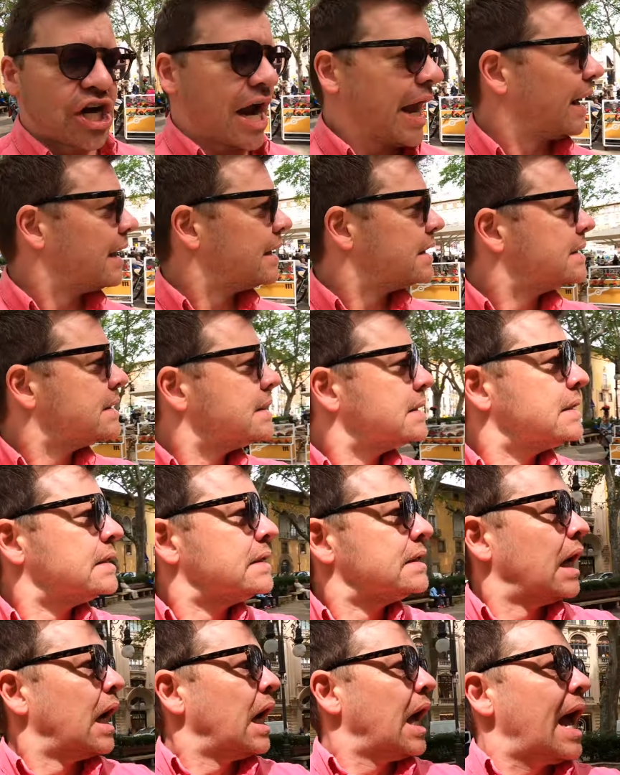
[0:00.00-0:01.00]

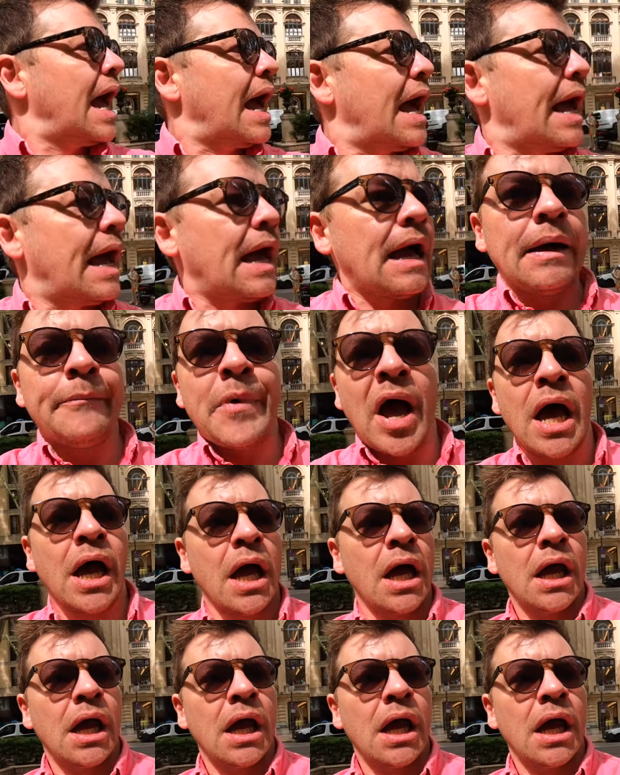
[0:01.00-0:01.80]
Um,